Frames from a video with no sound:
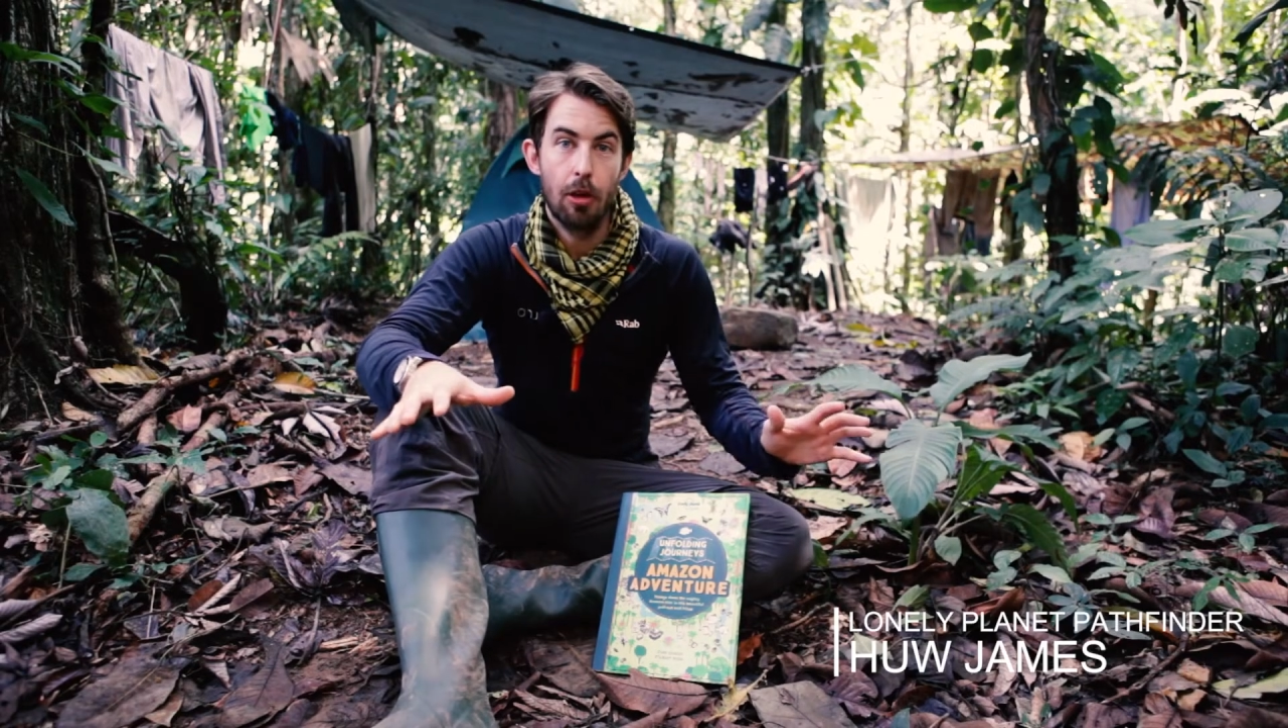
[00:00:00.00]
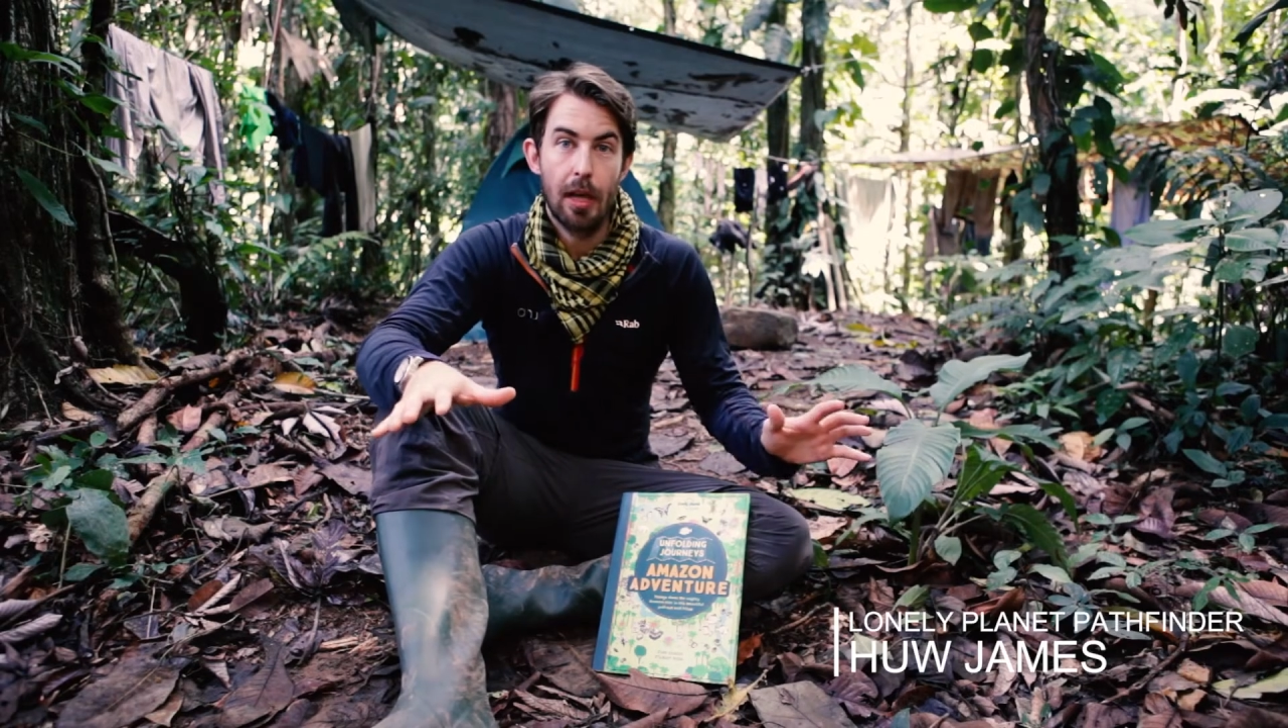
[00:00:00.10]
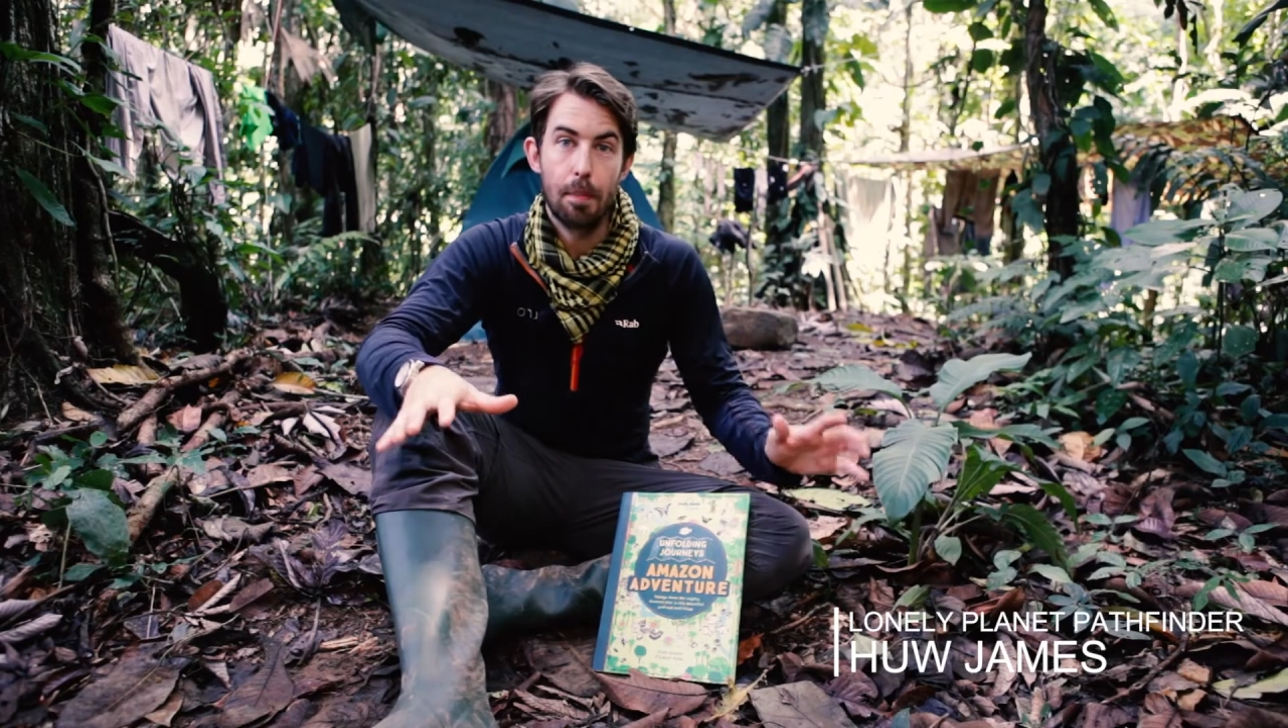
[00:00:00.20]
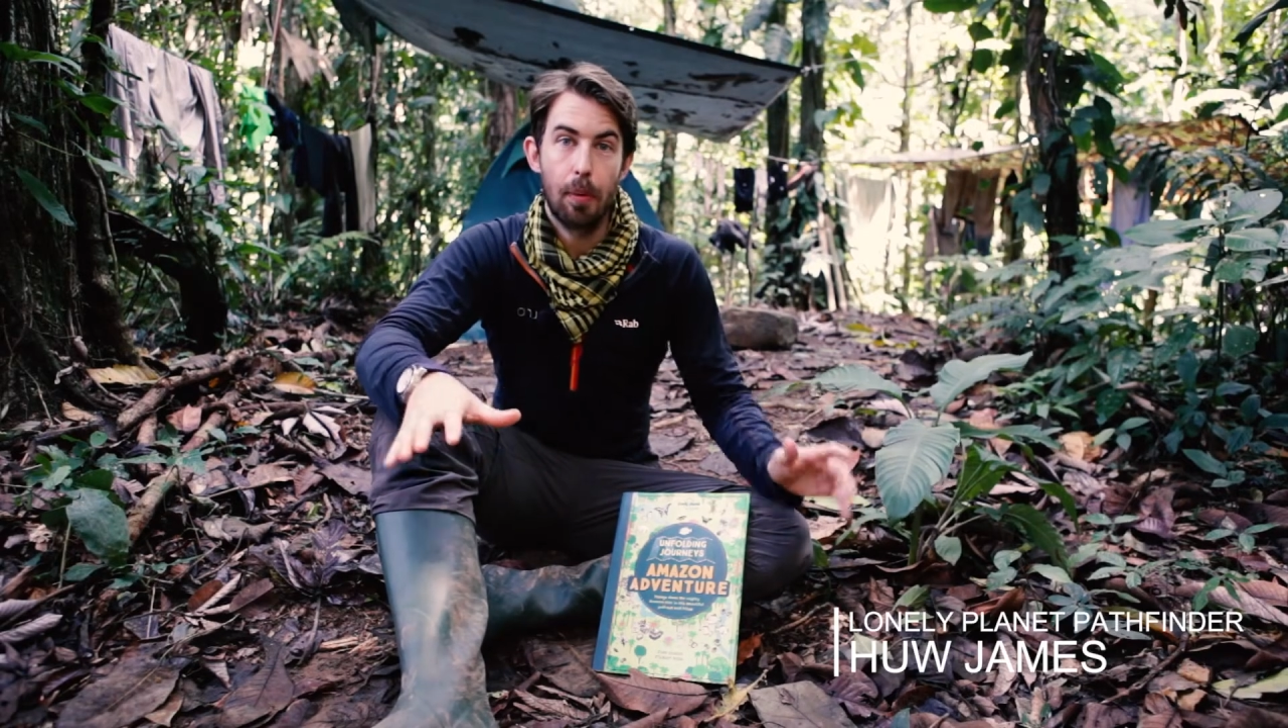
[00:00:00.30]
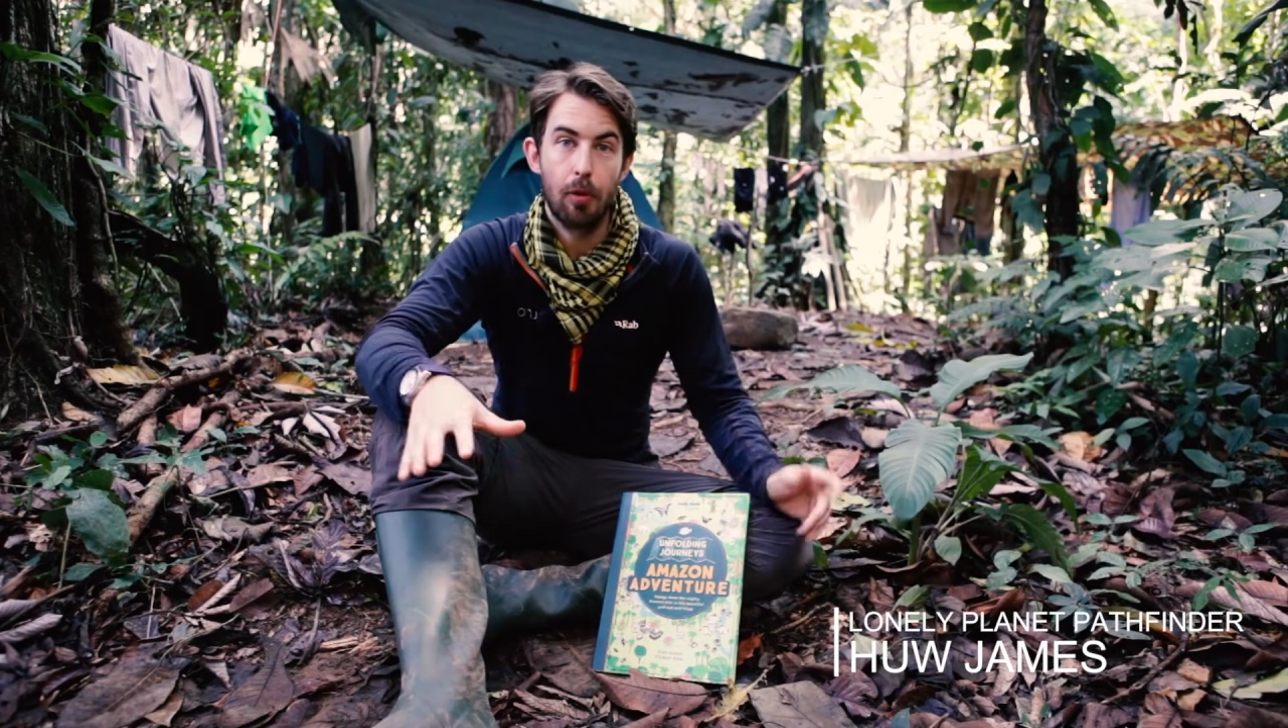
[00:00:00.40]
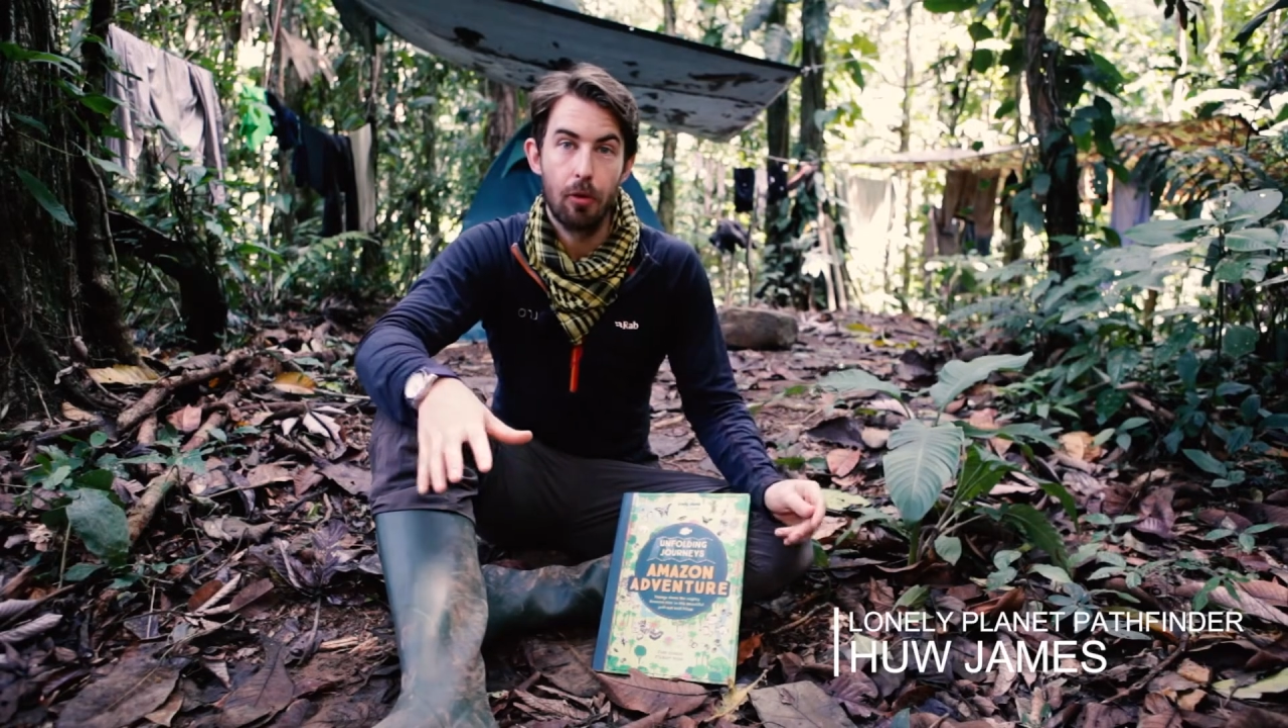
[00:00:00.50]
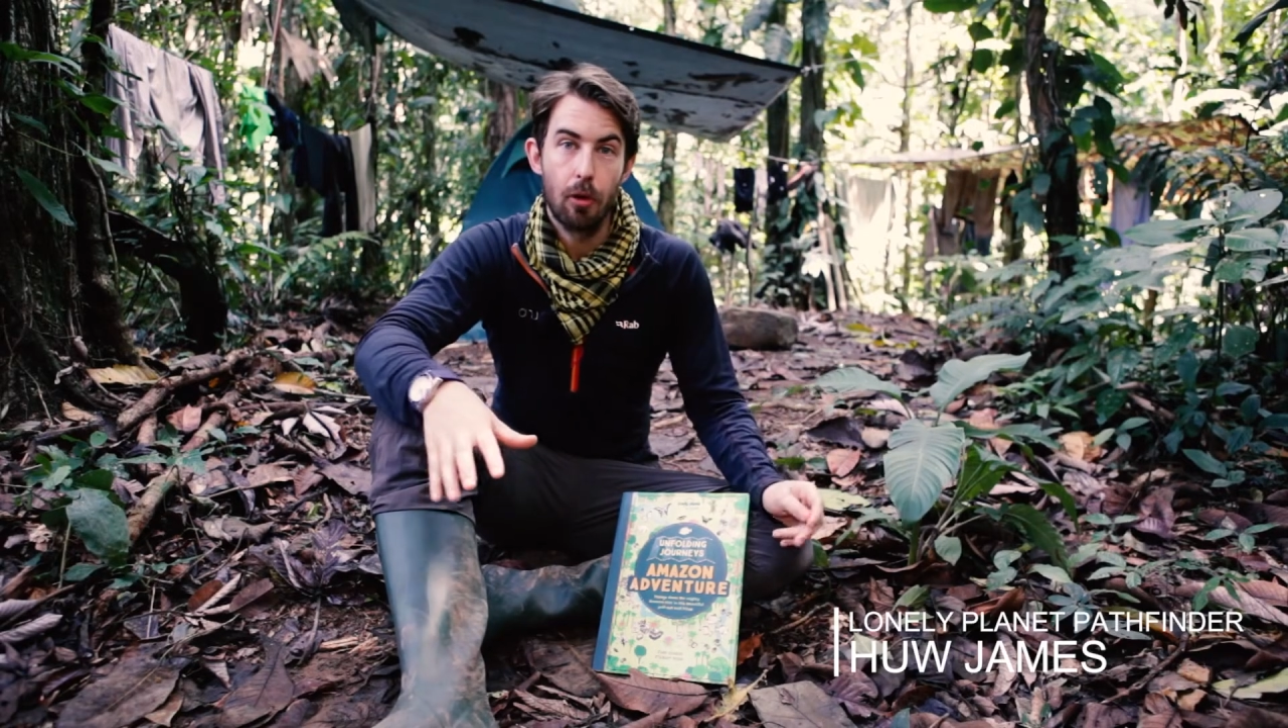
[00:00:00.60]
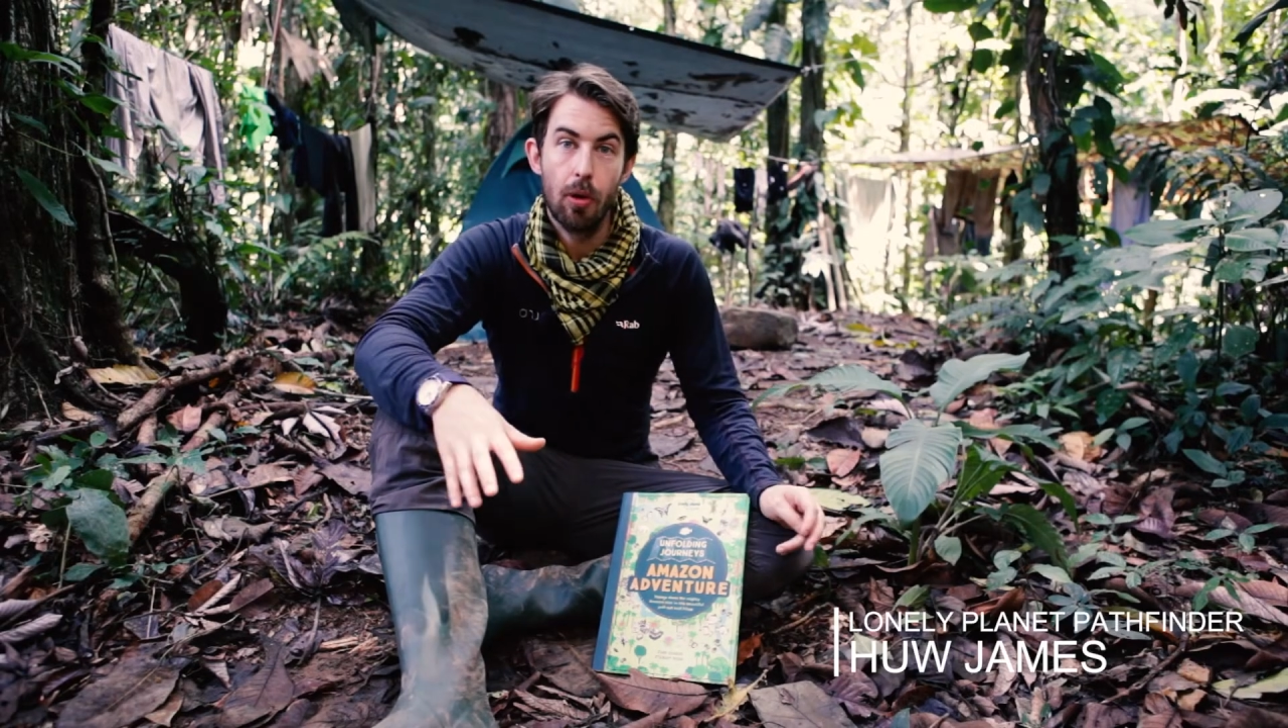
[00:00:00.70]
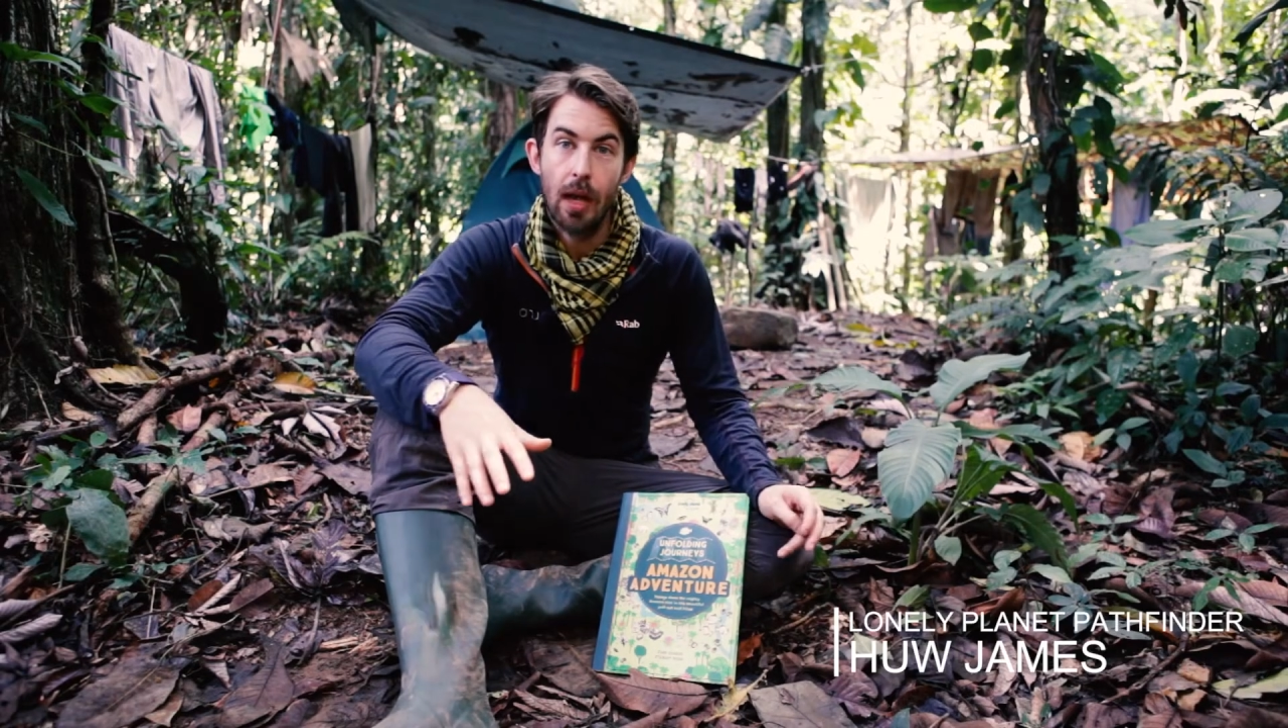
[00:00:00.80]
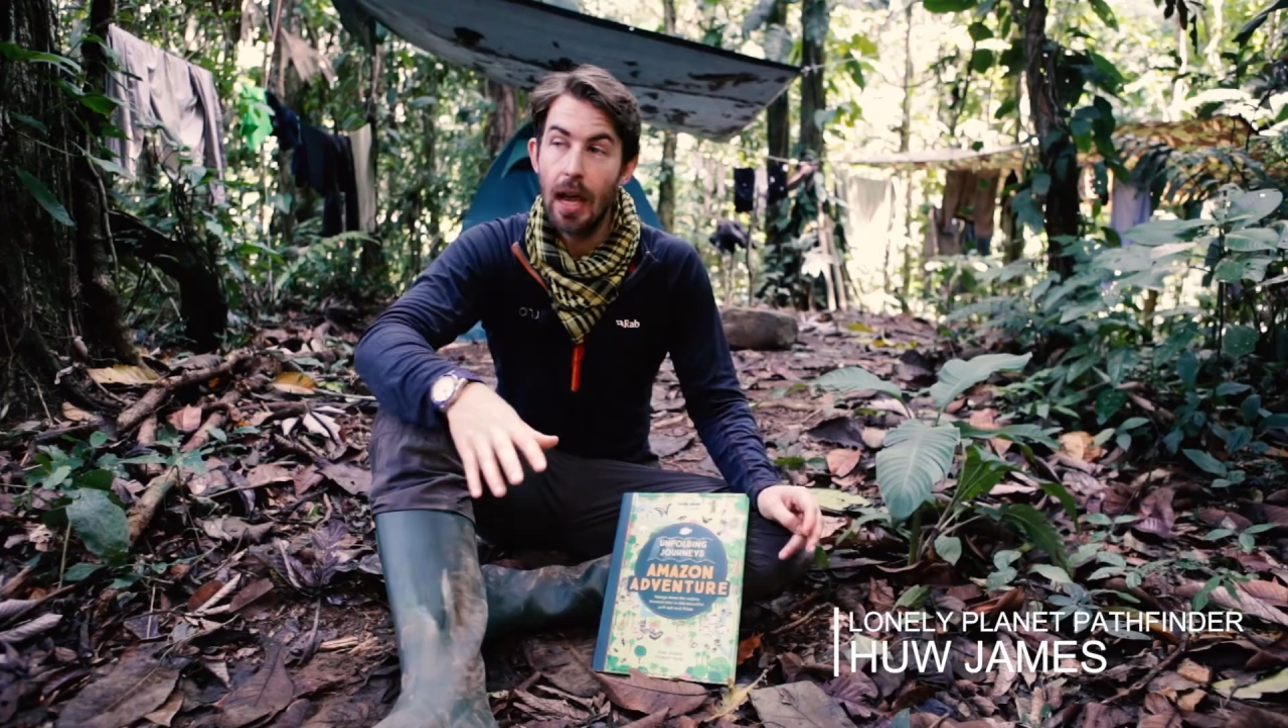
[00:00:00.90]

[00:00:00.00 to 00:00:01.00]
in Peru.